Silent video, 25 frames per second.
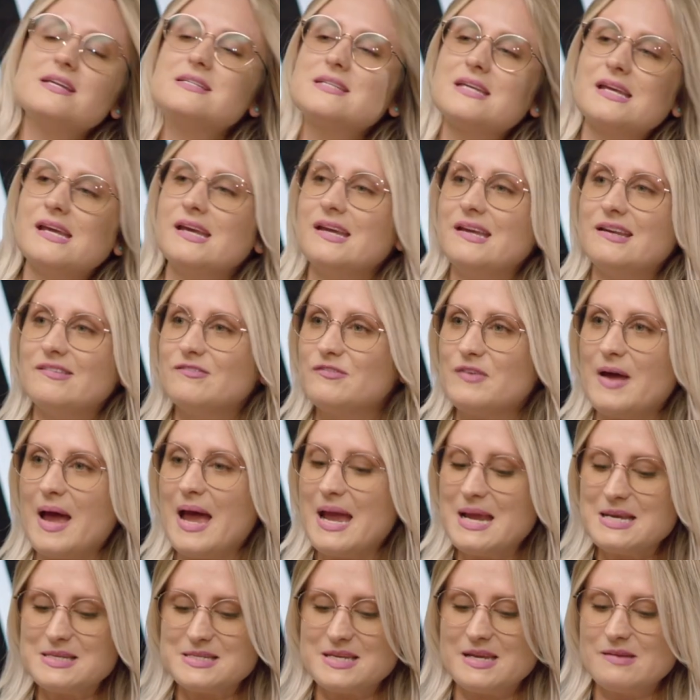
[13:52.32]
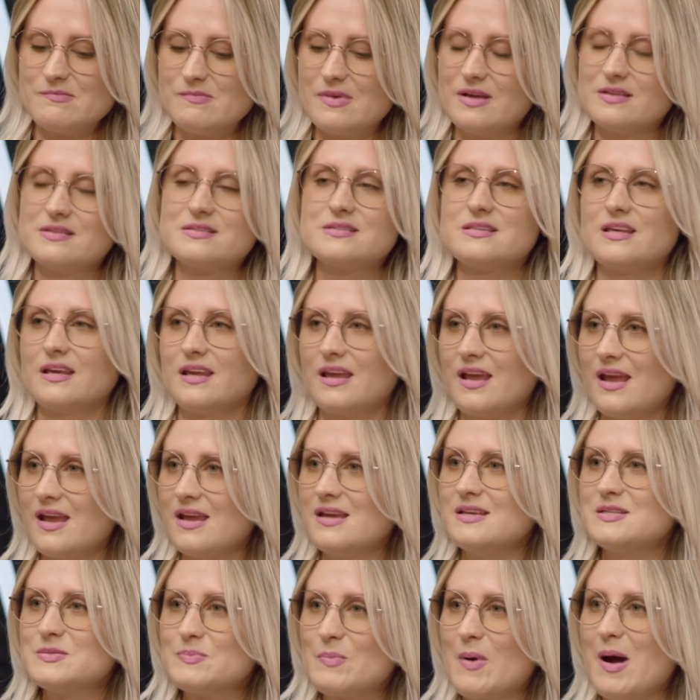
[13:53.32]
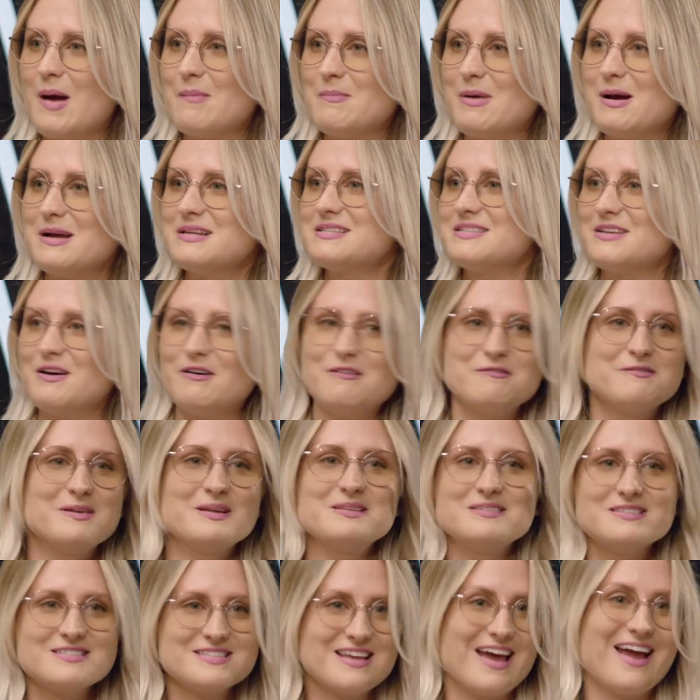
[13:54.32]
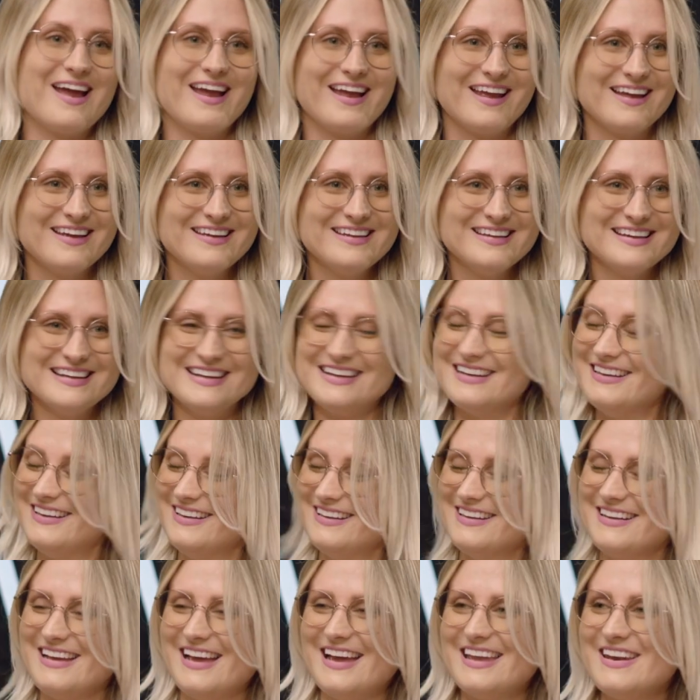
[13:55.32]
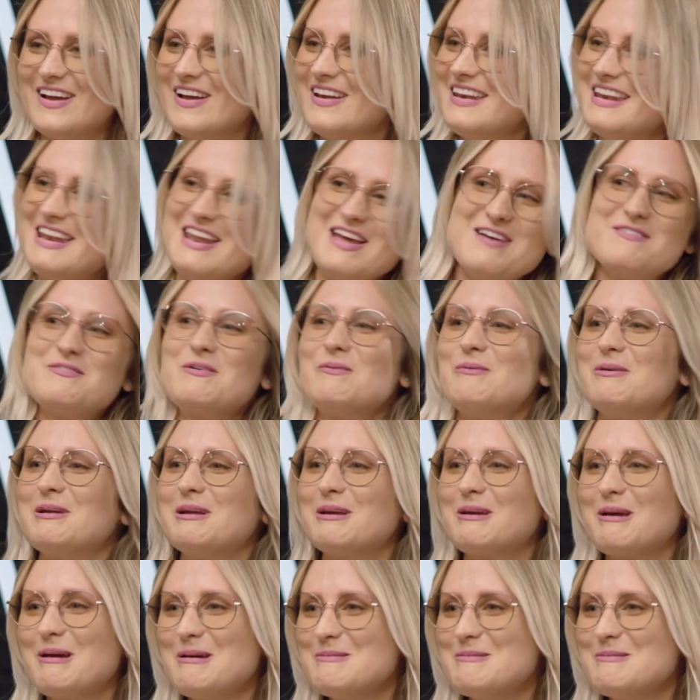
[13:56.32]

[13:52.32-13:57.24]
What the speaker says: 18 months the keys by myself and sang and I never want